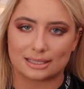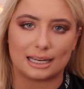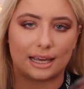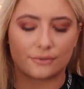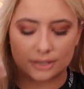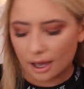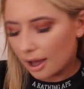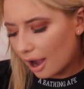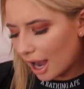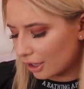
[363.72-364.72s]
sleeves.
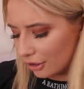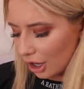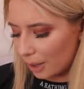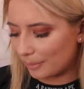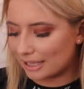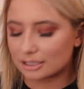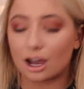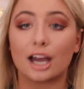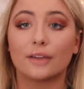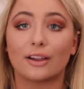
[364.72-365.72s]
I don't know, but it's
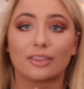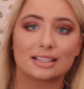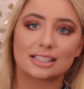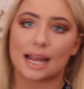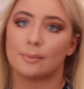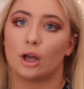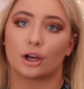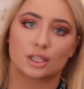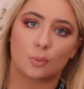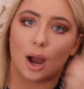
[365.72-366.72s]
kind of like the same
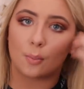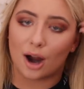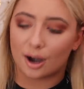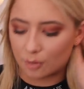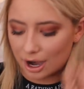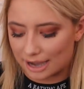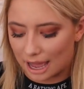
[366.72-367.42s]
look as what I'm wearing right